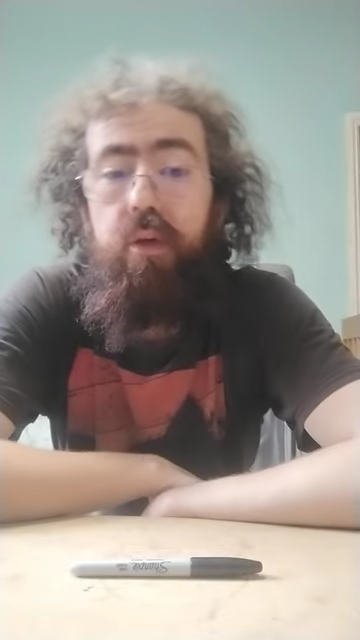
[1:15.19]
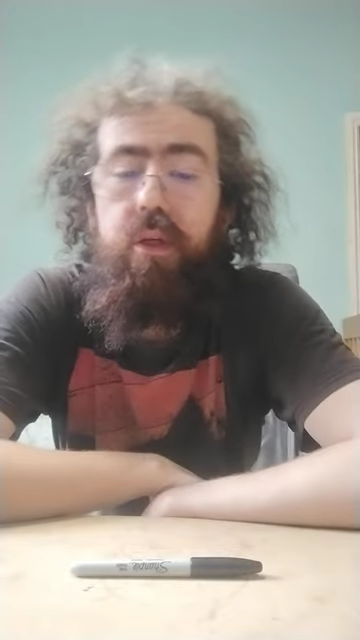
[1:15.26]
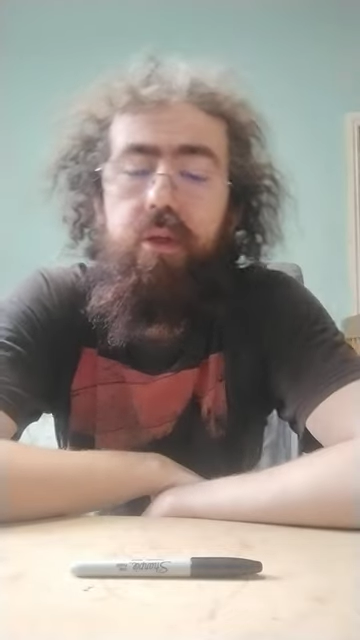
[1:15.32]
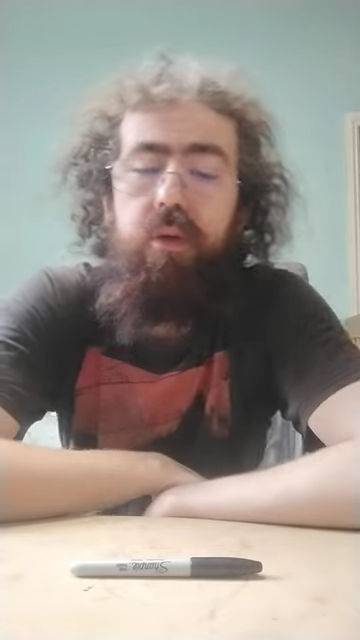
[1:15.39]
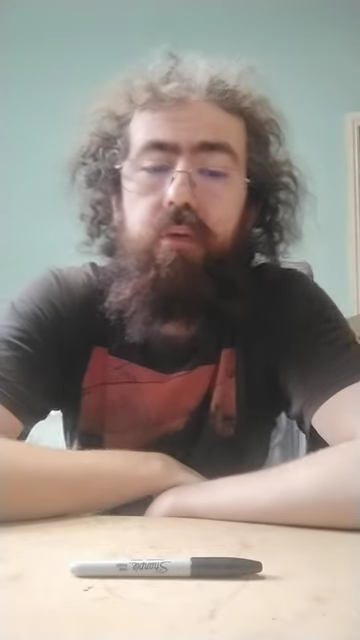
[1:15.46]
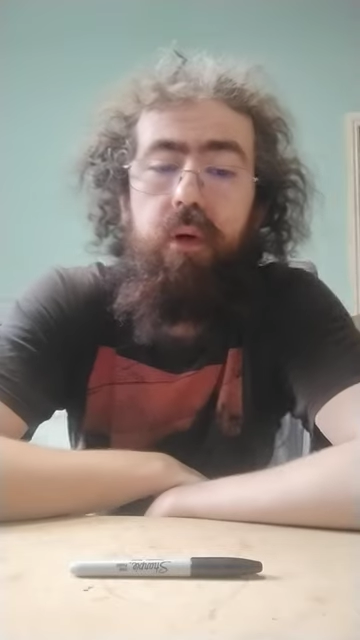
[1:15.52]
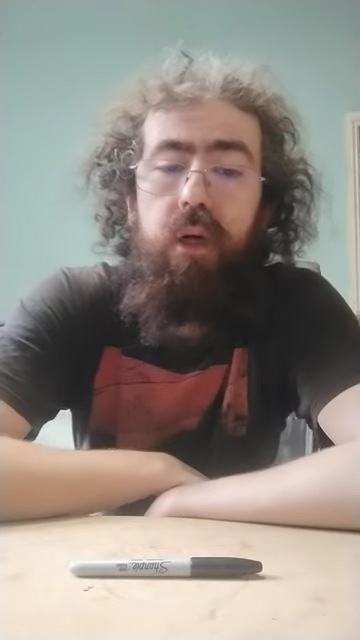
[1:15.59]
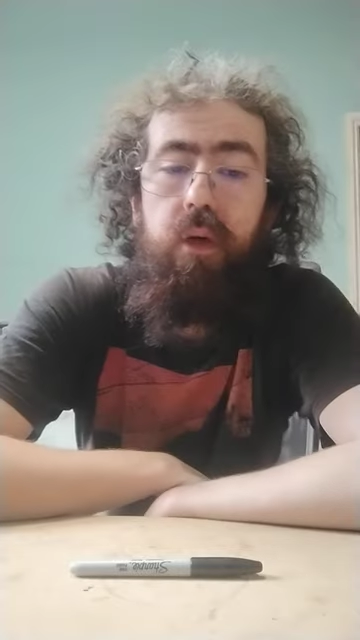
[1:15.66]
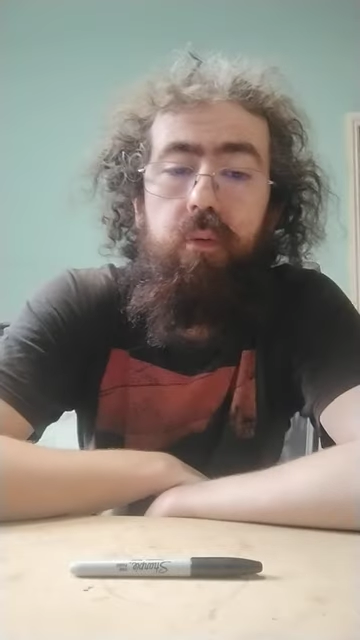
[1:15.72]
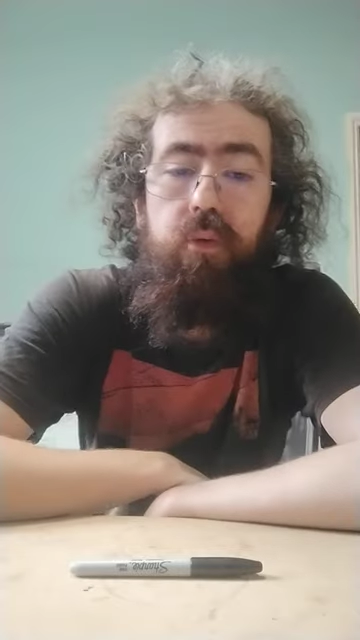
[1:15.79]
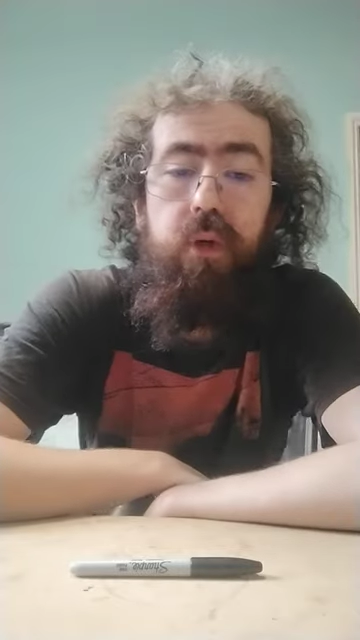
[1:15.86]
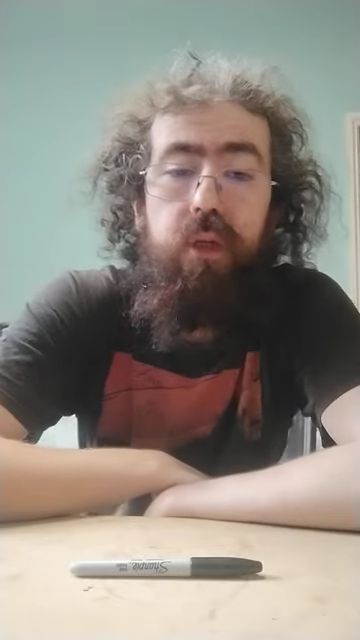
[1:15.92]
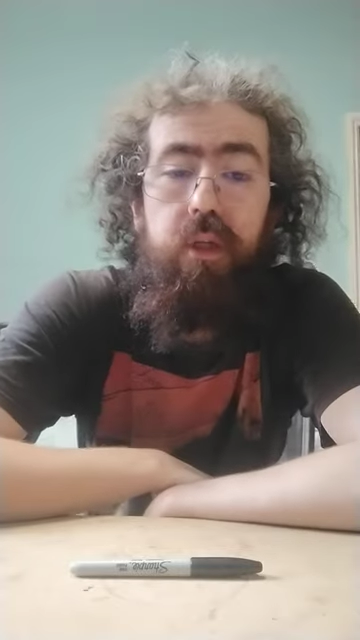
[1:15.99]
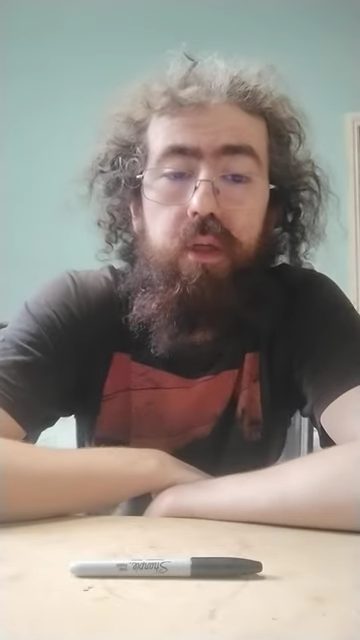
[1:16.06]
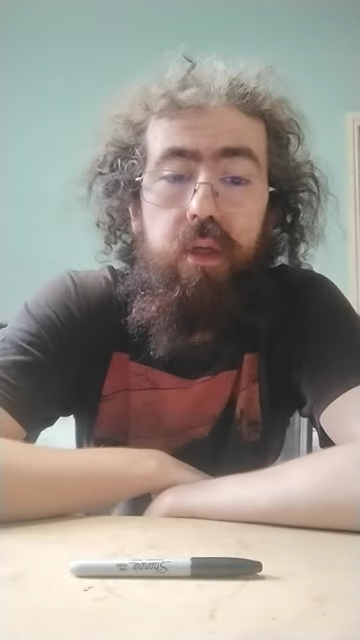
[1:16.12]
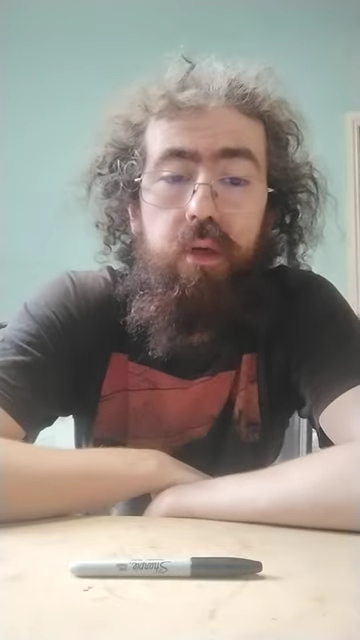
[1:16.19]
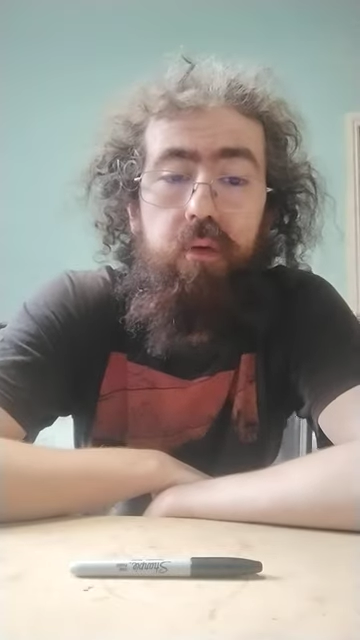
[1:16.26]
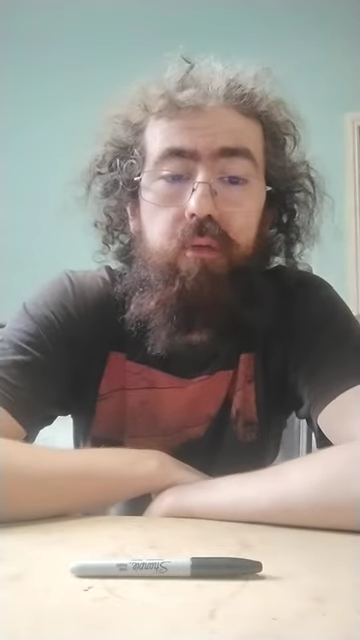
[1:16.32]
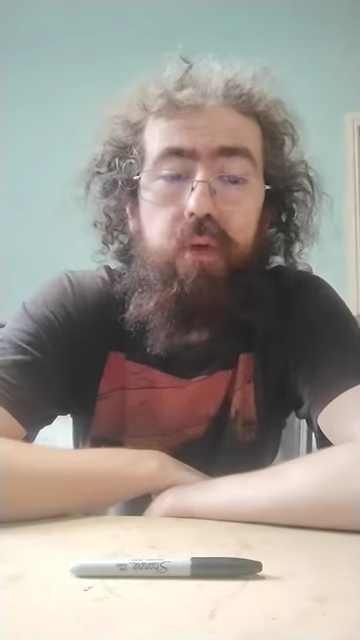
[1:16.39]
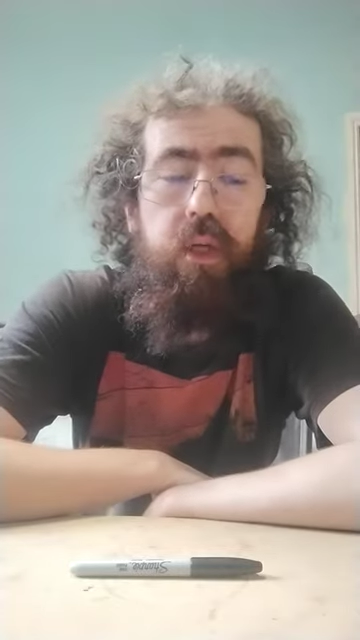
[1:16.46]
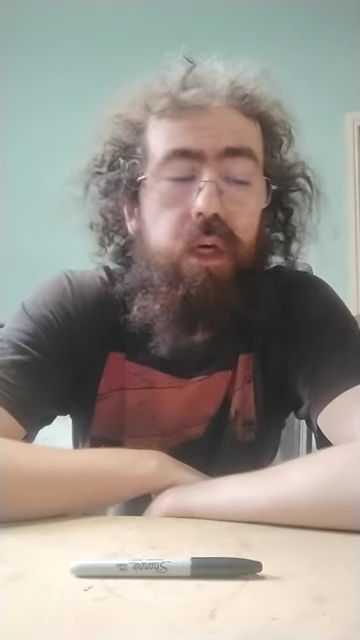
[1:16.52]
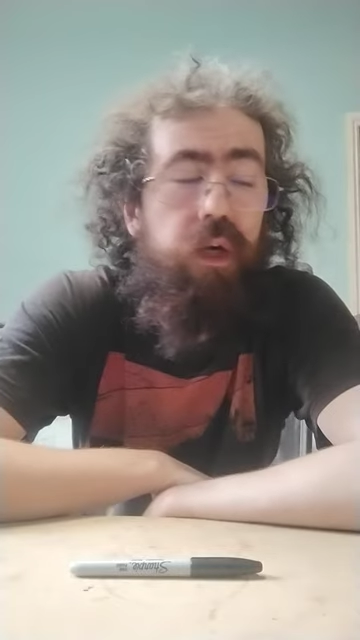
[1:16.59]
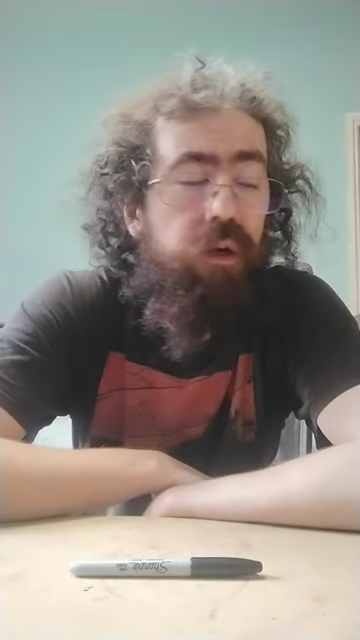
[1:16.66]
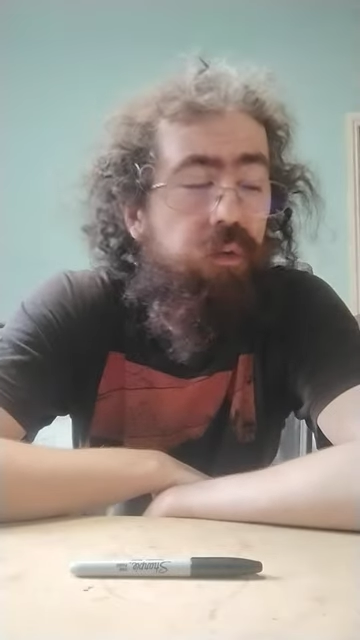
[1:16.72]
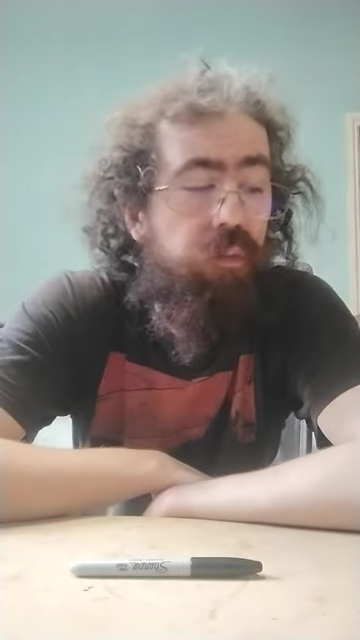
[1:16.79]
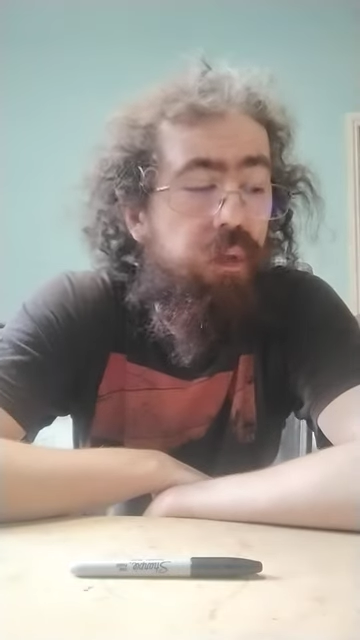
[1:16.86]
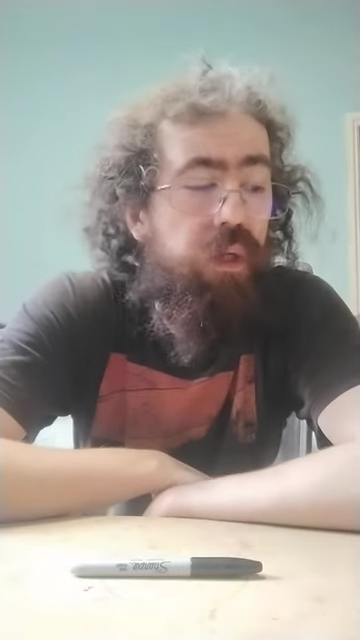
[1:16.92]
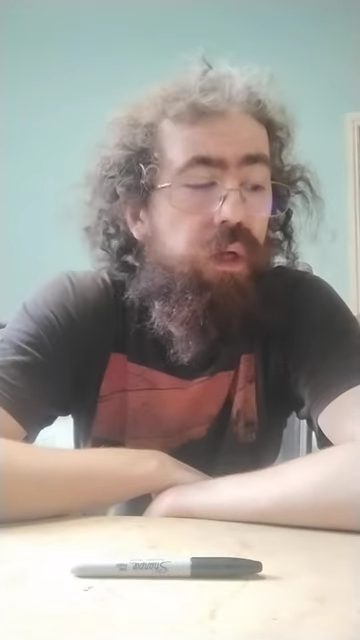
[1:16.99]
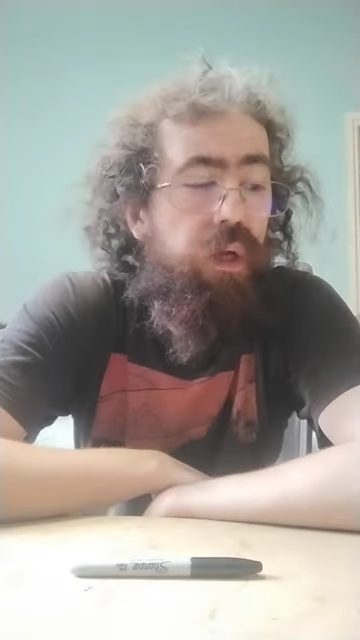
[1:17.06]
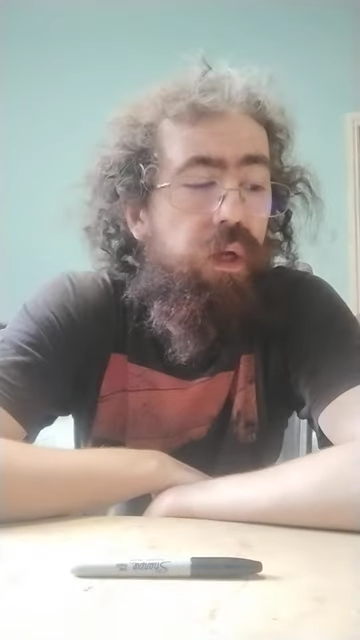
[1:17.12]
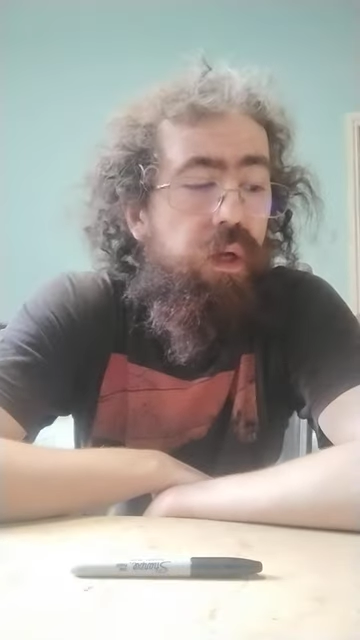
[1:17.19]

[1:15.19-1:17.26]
And she's very appreciative and it helped.